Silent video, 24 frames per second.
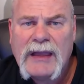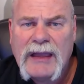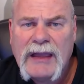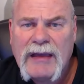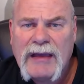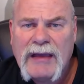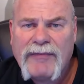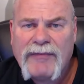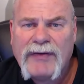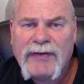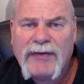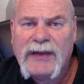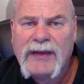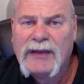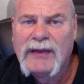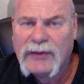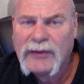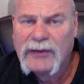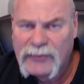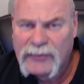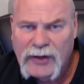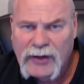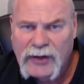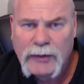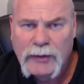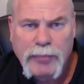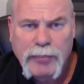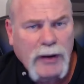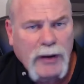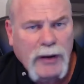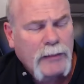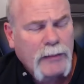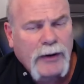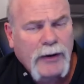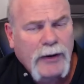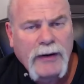If he is a good
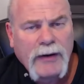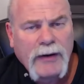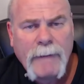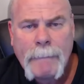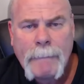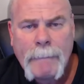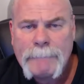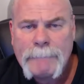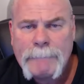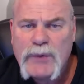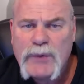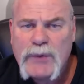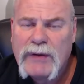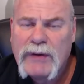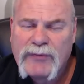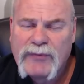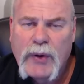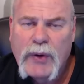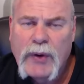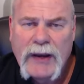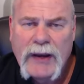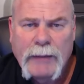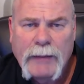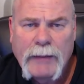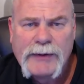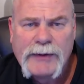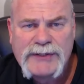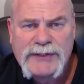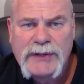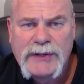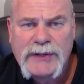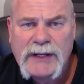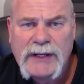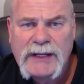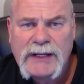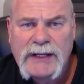plumber, you have great
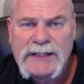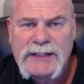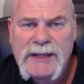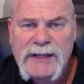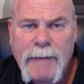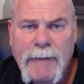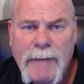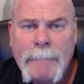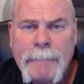opportunities.